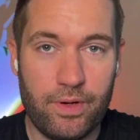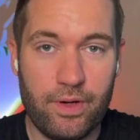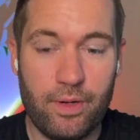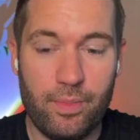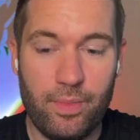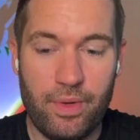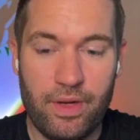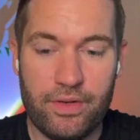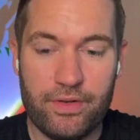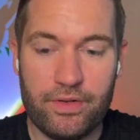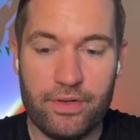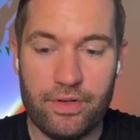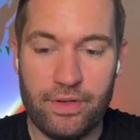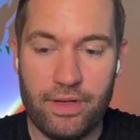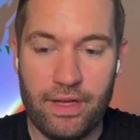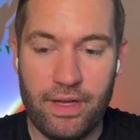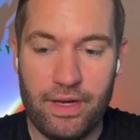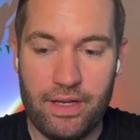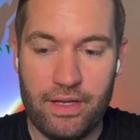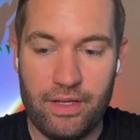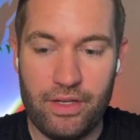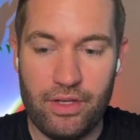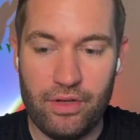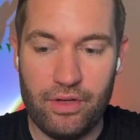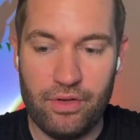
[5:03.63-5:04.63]
to make sure that
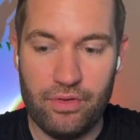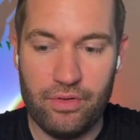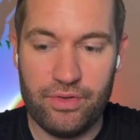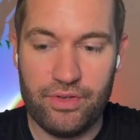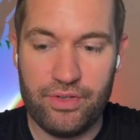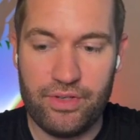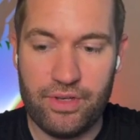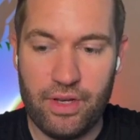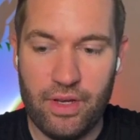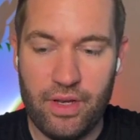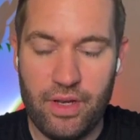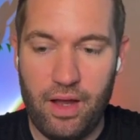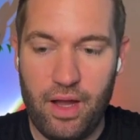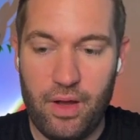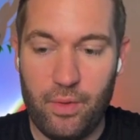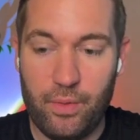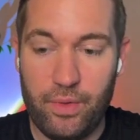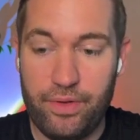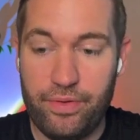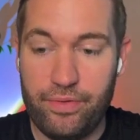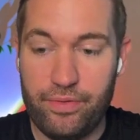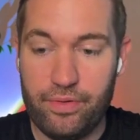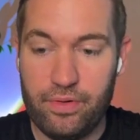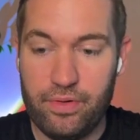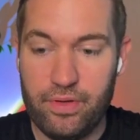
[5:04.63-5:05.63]
it used. I
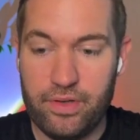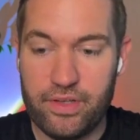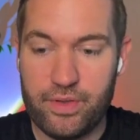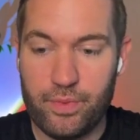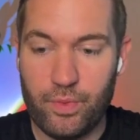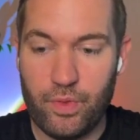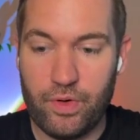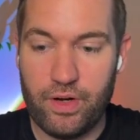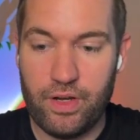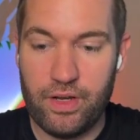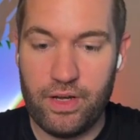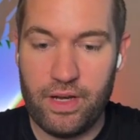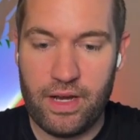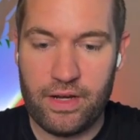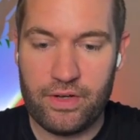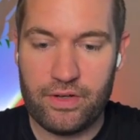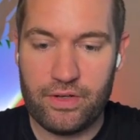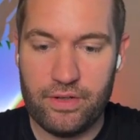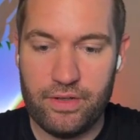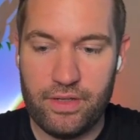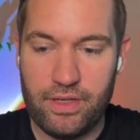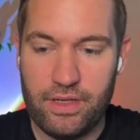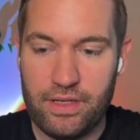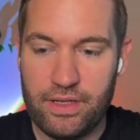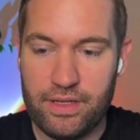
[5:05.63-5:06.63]
went through this morning
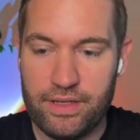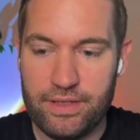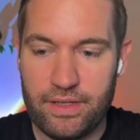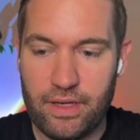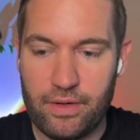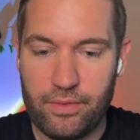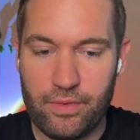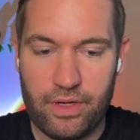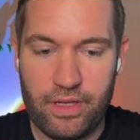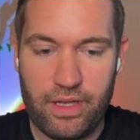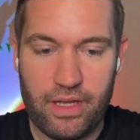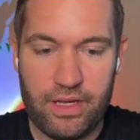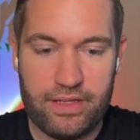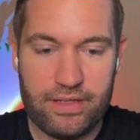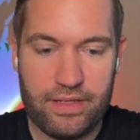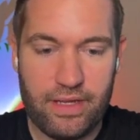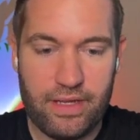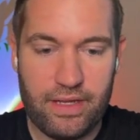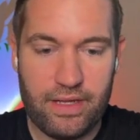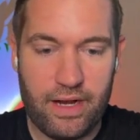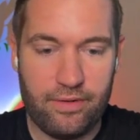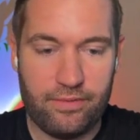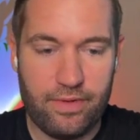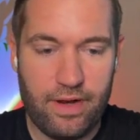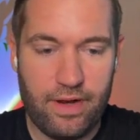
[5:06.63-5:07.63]
actually because I realized
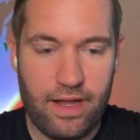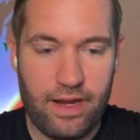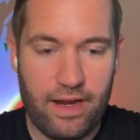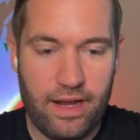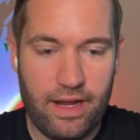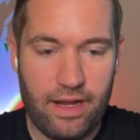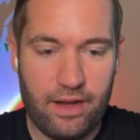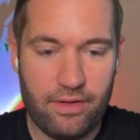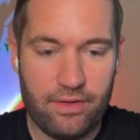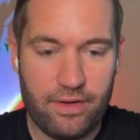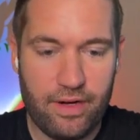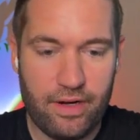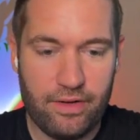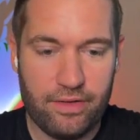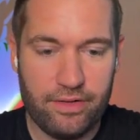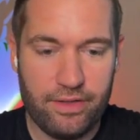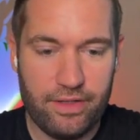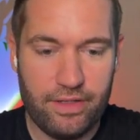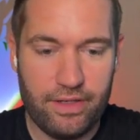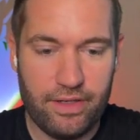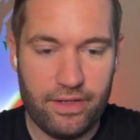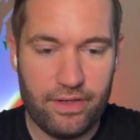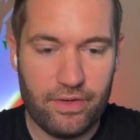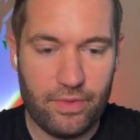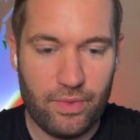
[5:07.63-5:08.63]
that I ran out. I
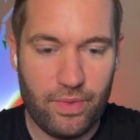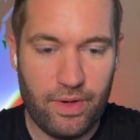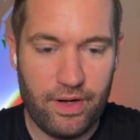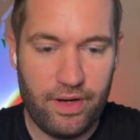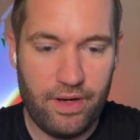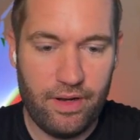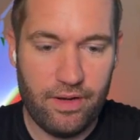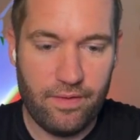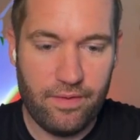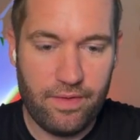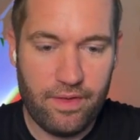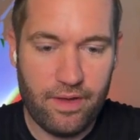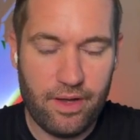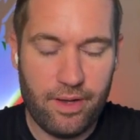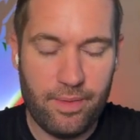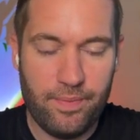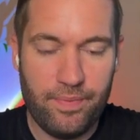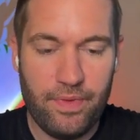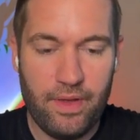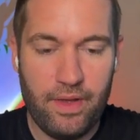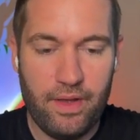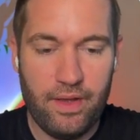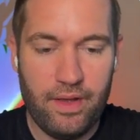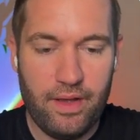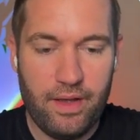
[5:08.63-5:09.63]
only did 20 of
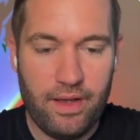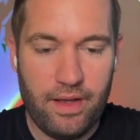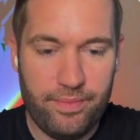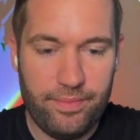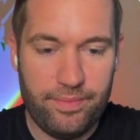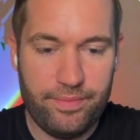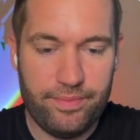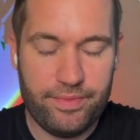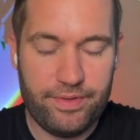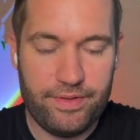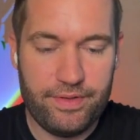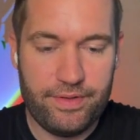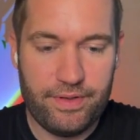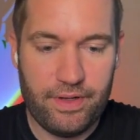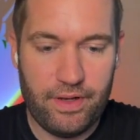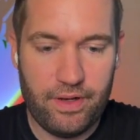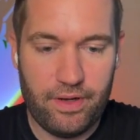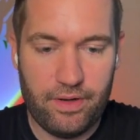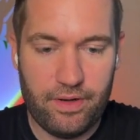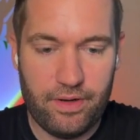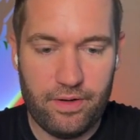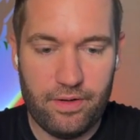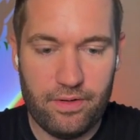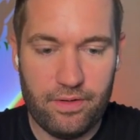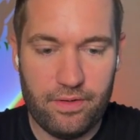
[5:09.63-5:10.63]
them.
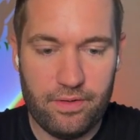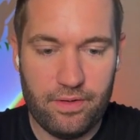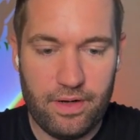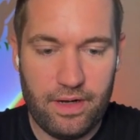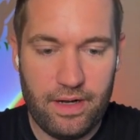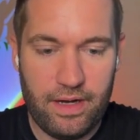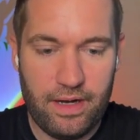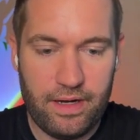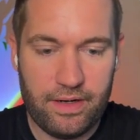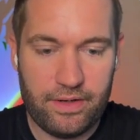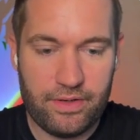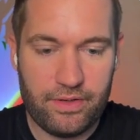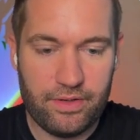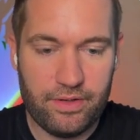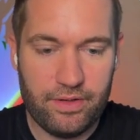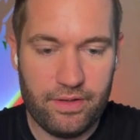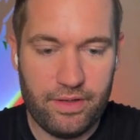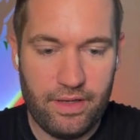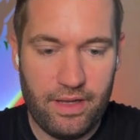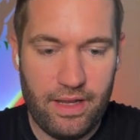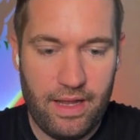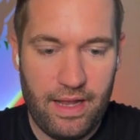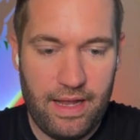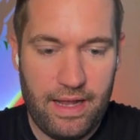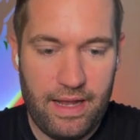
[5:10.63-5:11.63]
So I
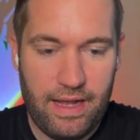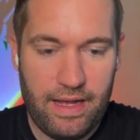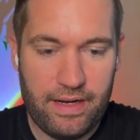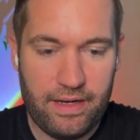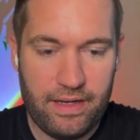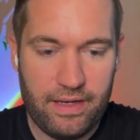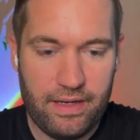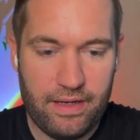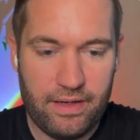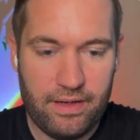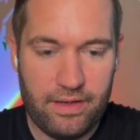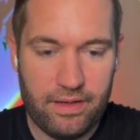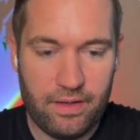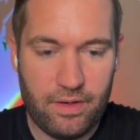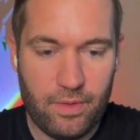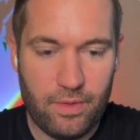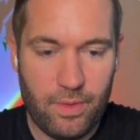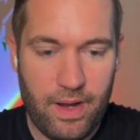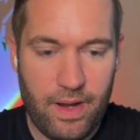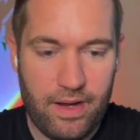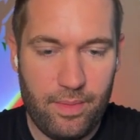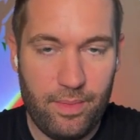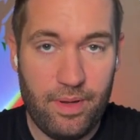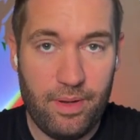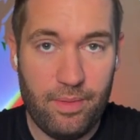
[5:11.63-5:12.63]
actually added
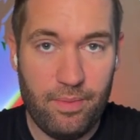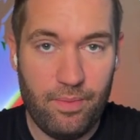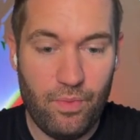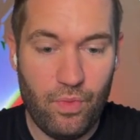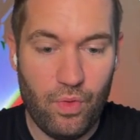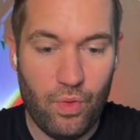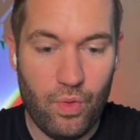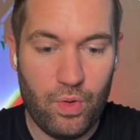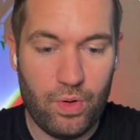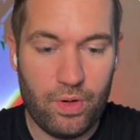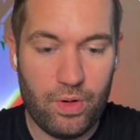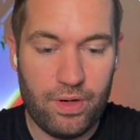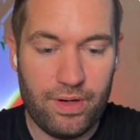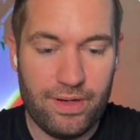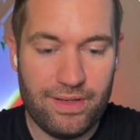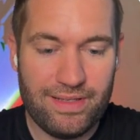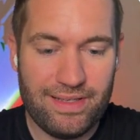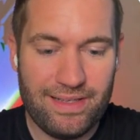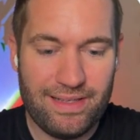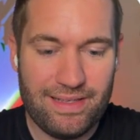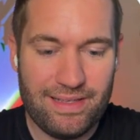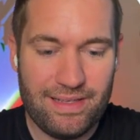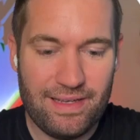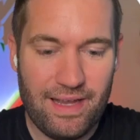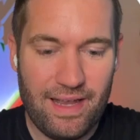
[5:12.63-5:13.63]
quite a bit more. And
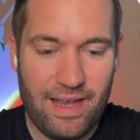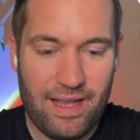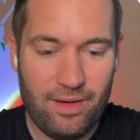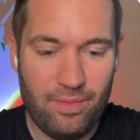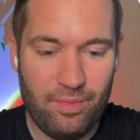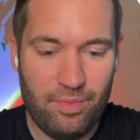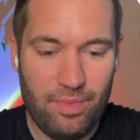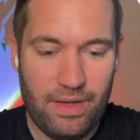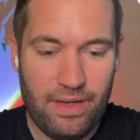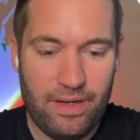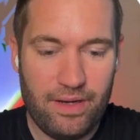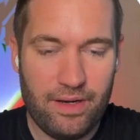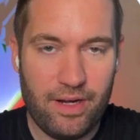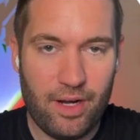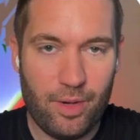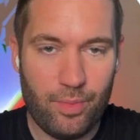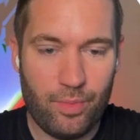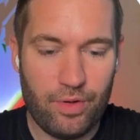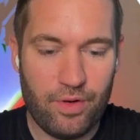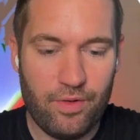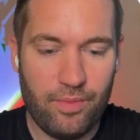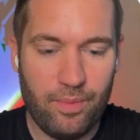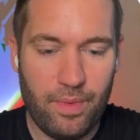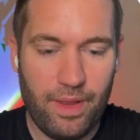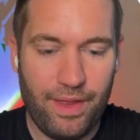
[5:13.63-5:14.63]
since it had been a
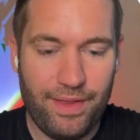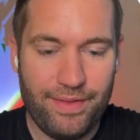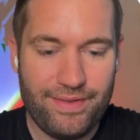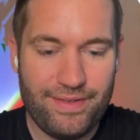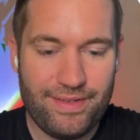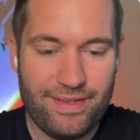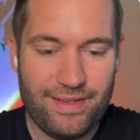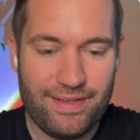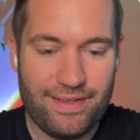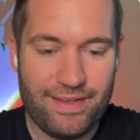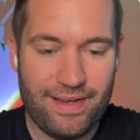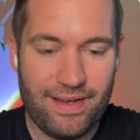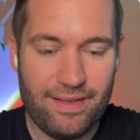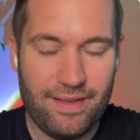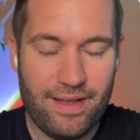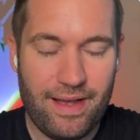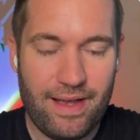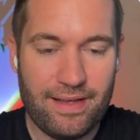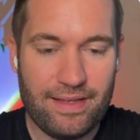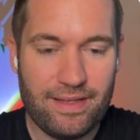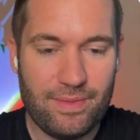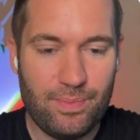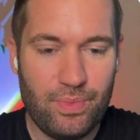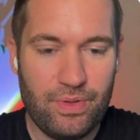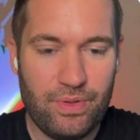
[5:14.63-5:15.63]
number of months since I
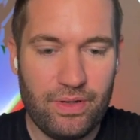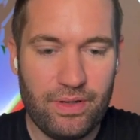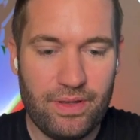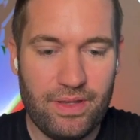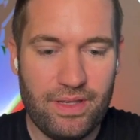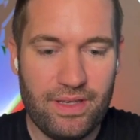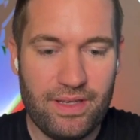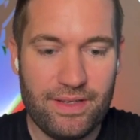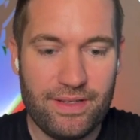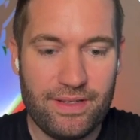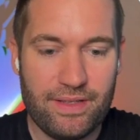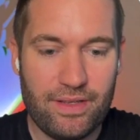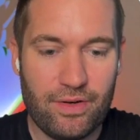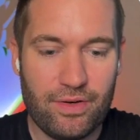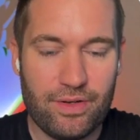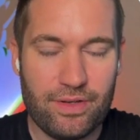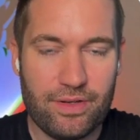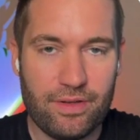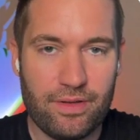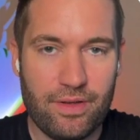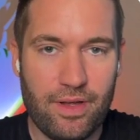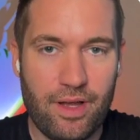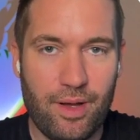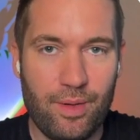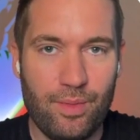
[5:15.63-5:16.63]
last built this, there's
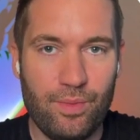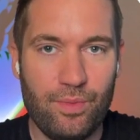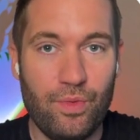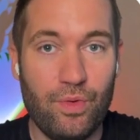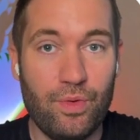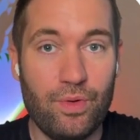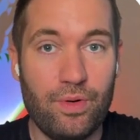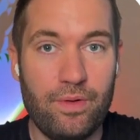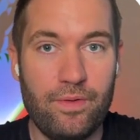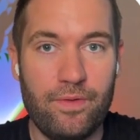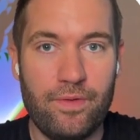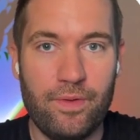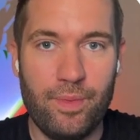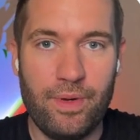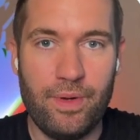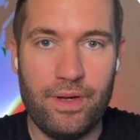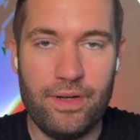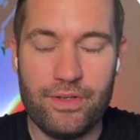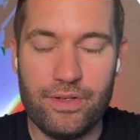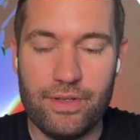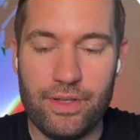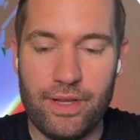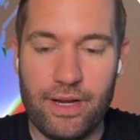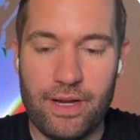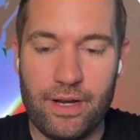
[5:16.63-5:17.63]
a lot more
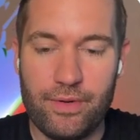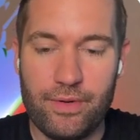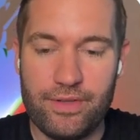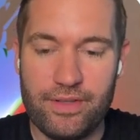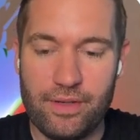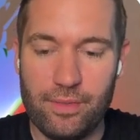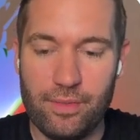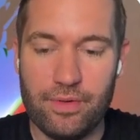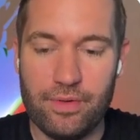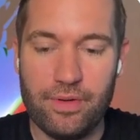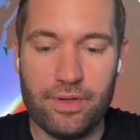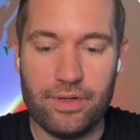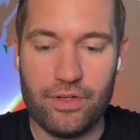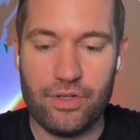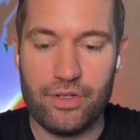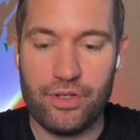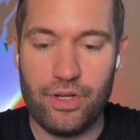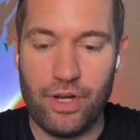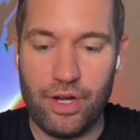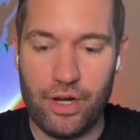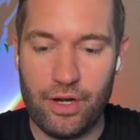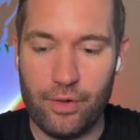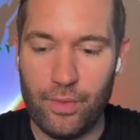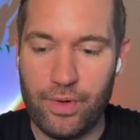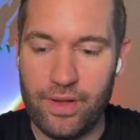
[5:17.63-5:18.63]
information that I was able to
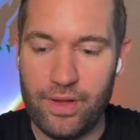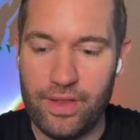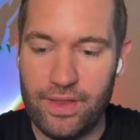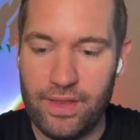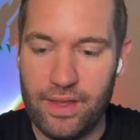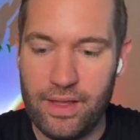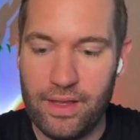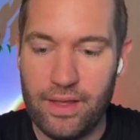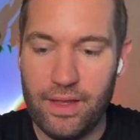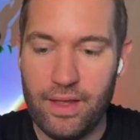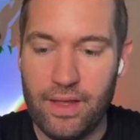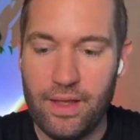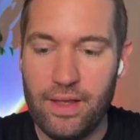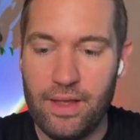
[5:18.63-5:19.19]
share with it